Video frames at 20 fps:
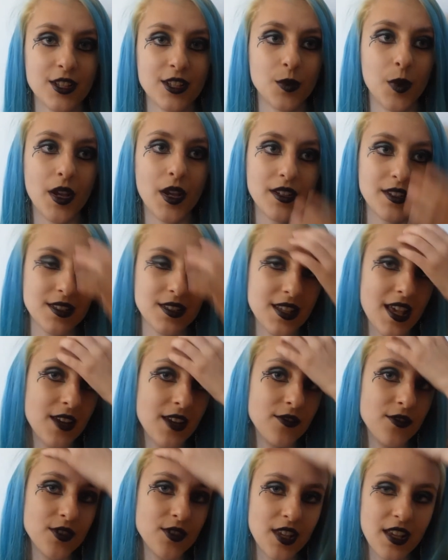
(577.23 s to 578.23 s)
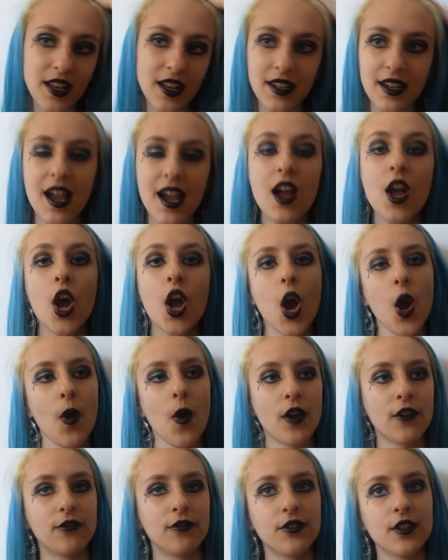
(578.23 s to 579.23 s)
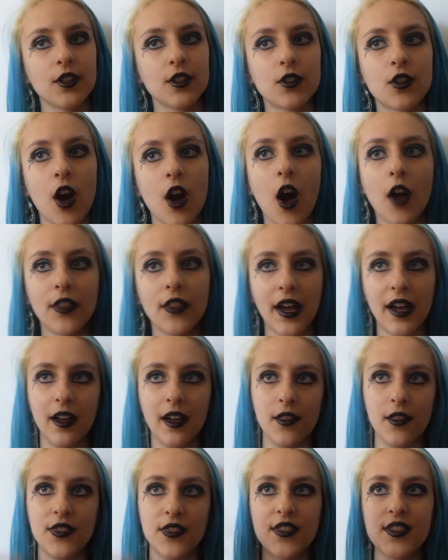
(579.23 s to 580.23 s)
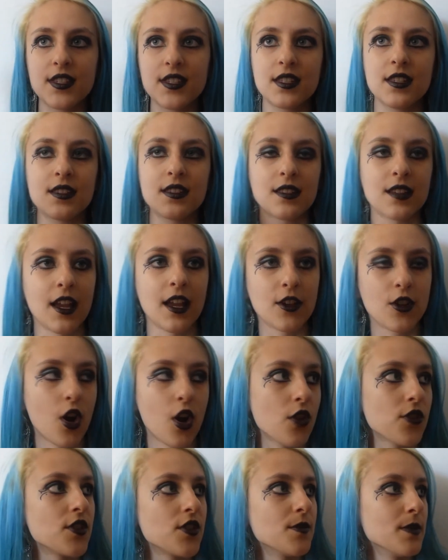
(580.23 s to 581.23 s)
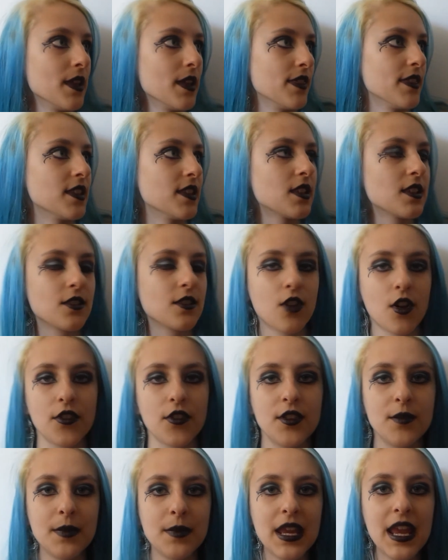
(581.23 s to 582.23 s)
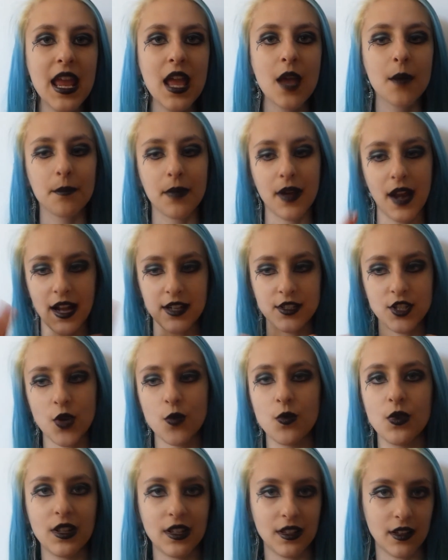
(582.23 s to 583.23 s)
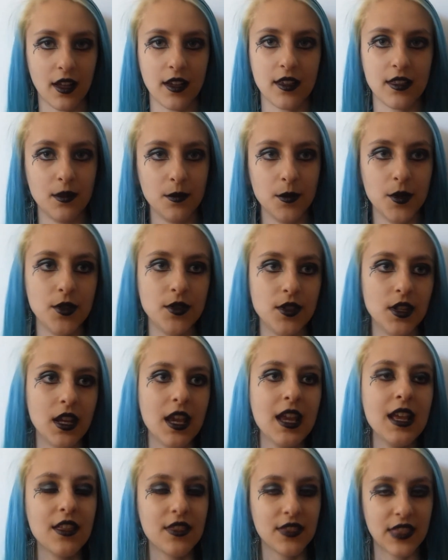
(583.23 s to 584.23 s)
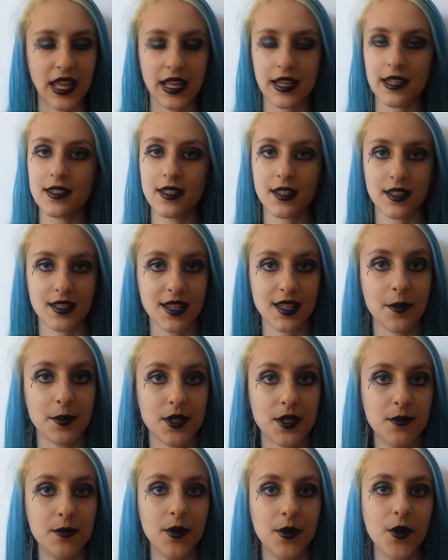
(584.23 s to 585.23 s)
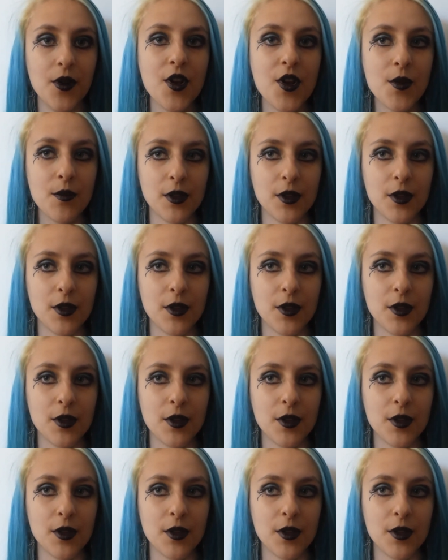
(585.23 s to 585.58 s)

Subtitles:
So I understand if you say like, oh, I feel goth, this is like goth in me and this is goth in me, but I don't really like the music, that is acceptable.